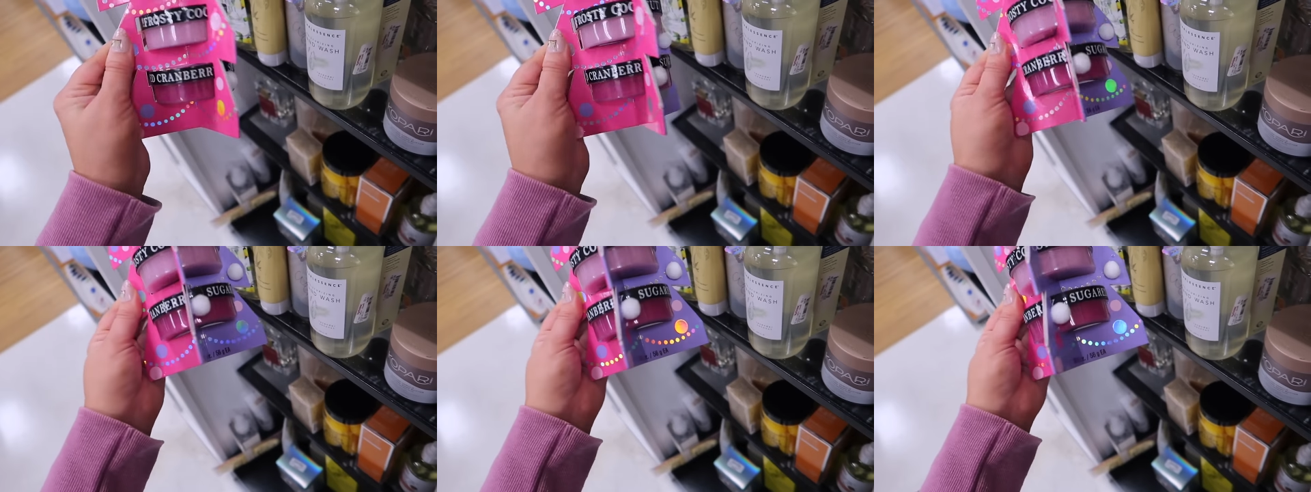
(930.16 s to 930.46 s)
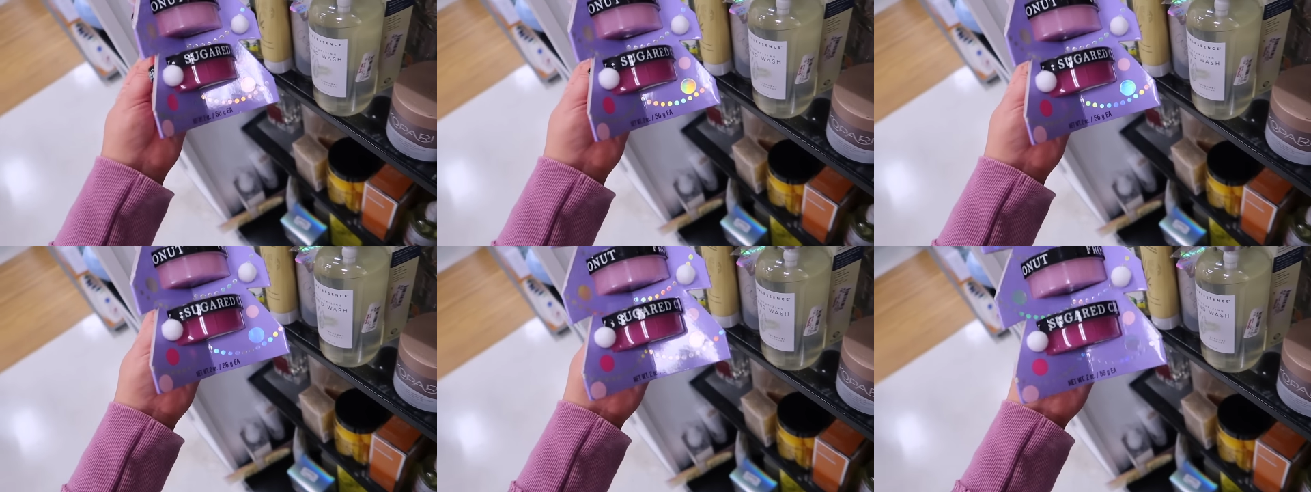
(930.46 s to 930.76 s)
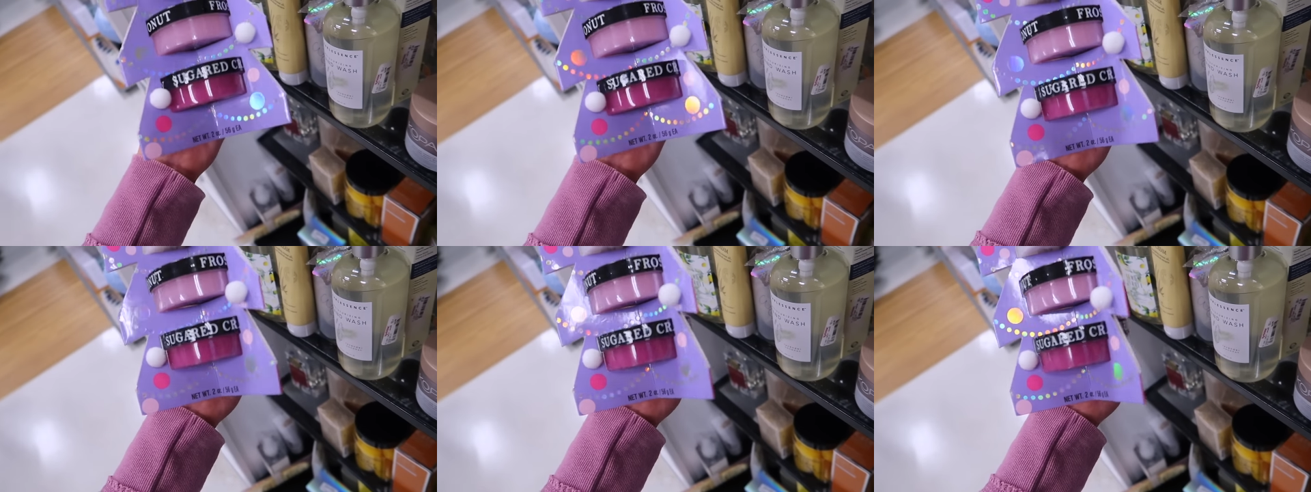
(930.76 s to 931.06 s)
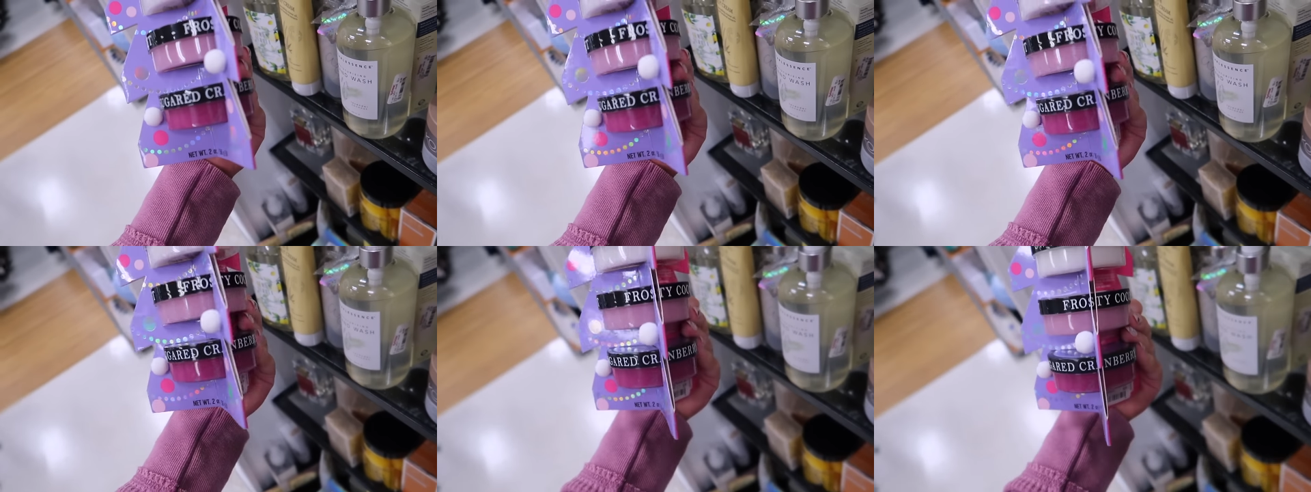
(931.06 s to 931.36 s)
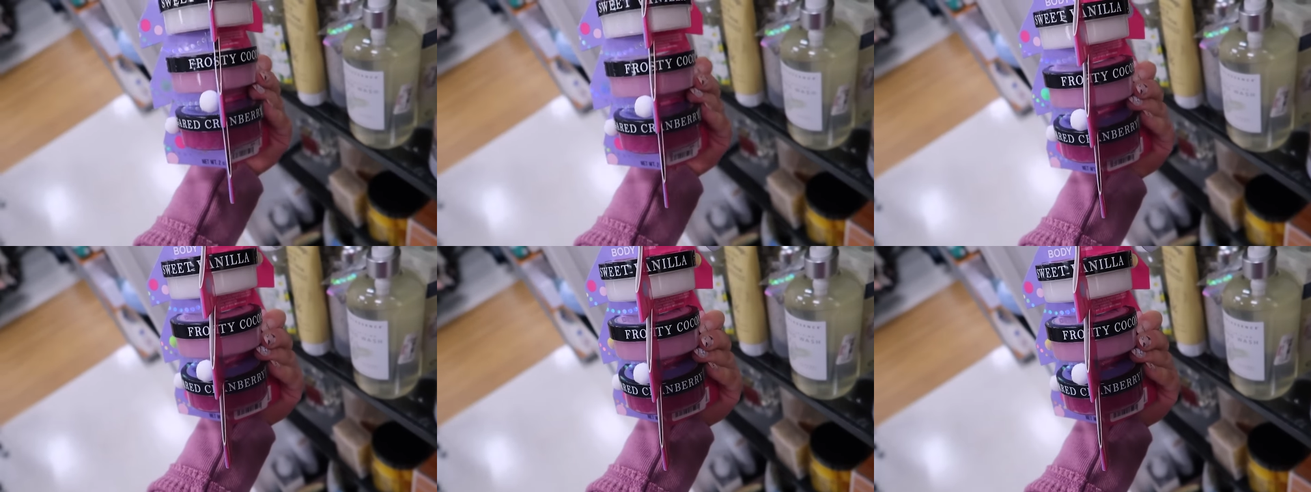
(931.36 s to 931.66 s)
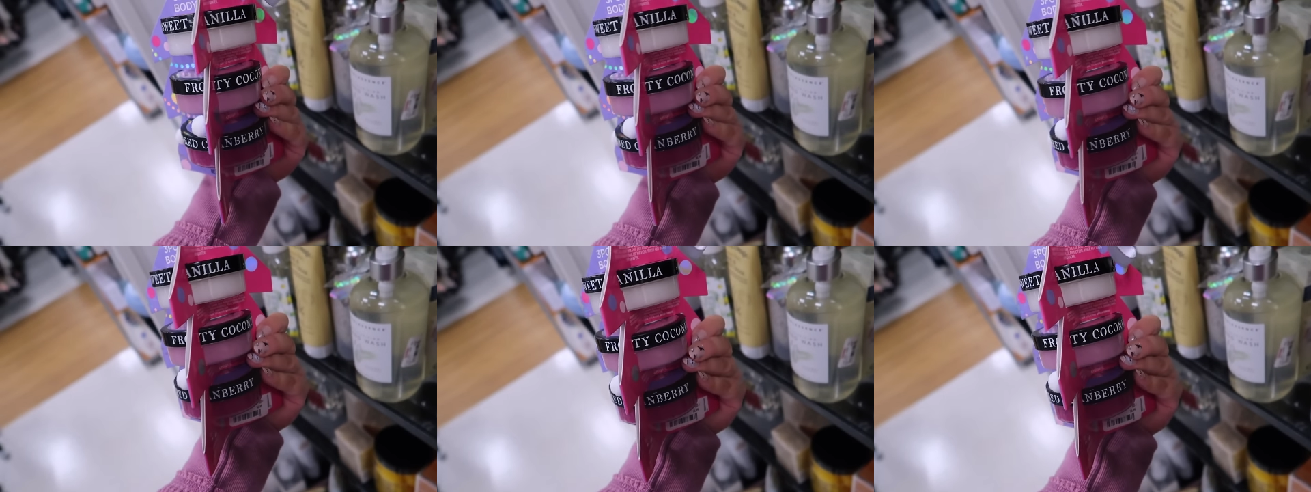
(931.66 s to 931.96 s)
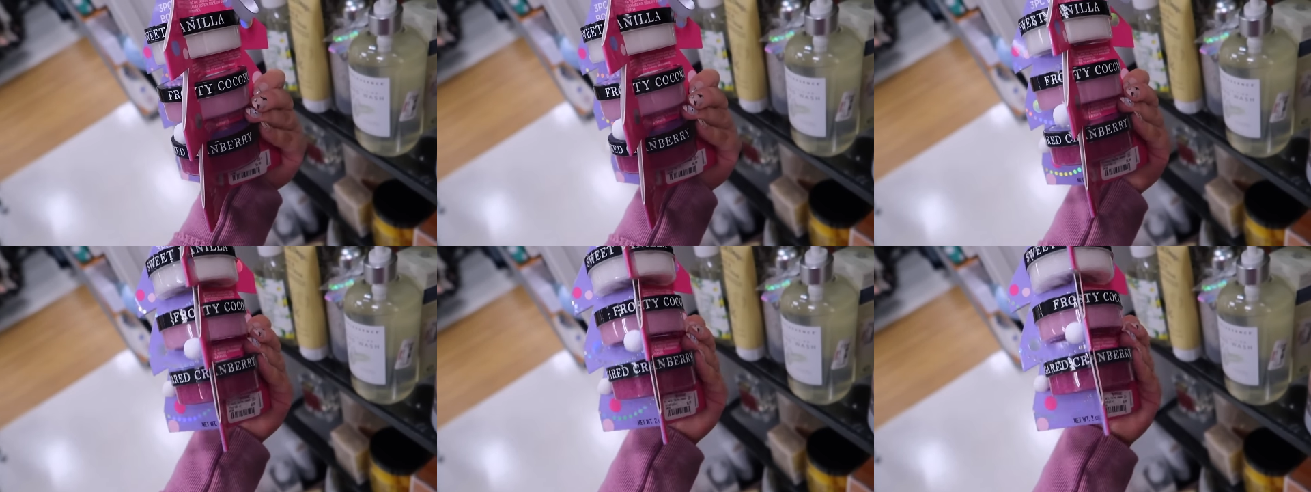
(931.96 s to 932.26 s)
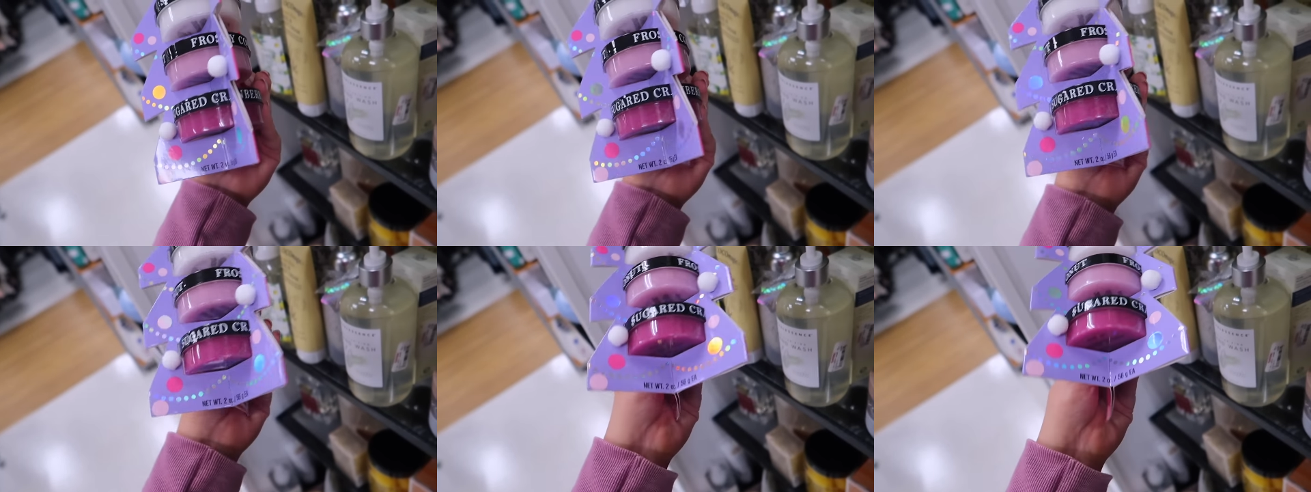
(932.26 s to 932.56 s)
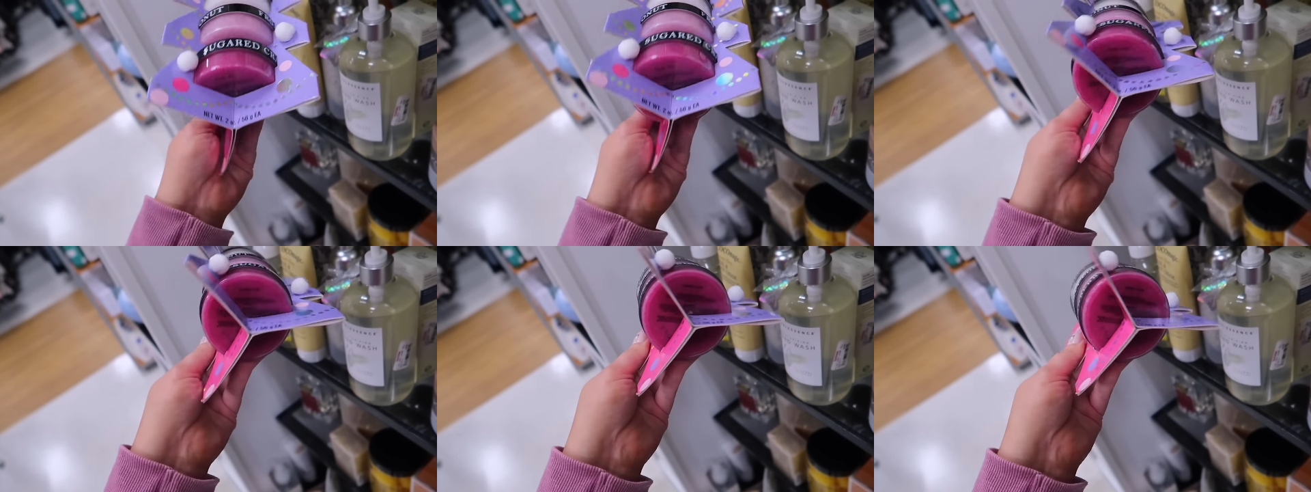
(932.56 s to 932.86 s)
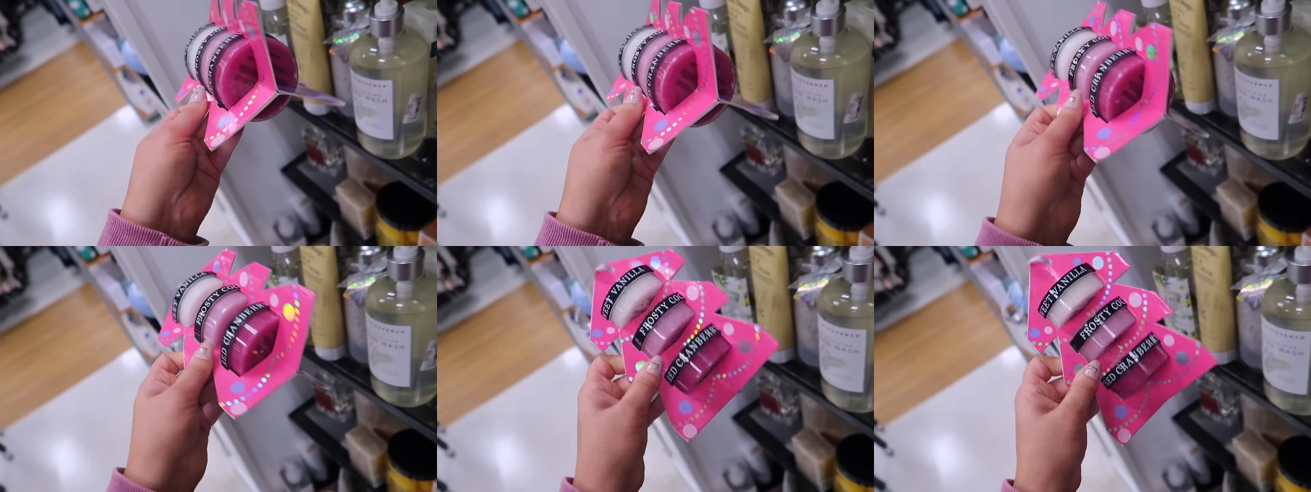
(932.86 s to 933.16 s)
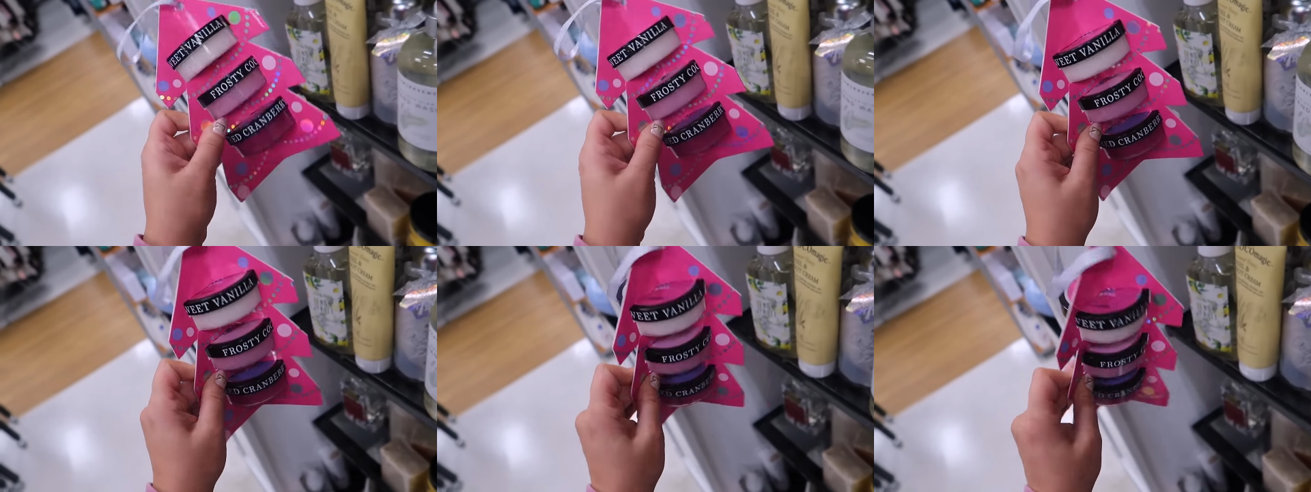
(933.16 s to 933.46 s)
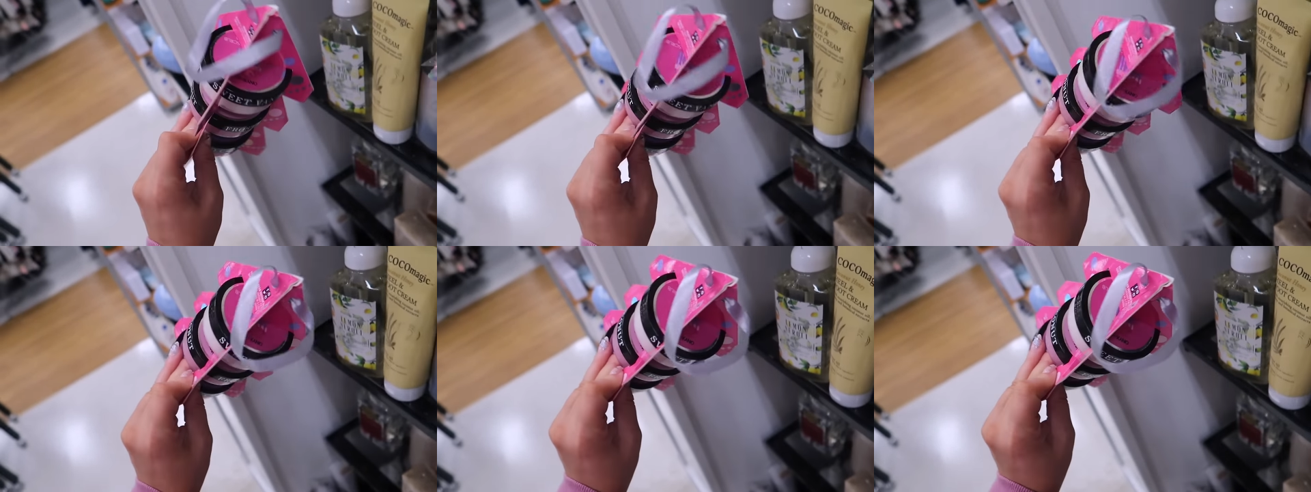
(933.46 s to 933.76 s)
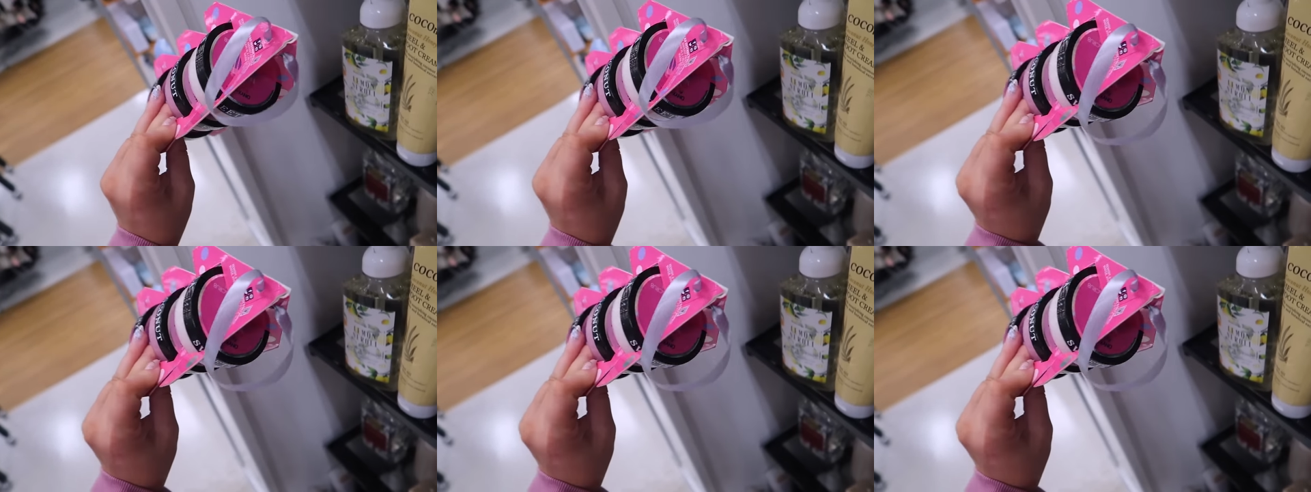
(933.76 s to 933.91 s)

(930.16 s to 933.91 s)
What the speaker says: [unreadable: no face in view]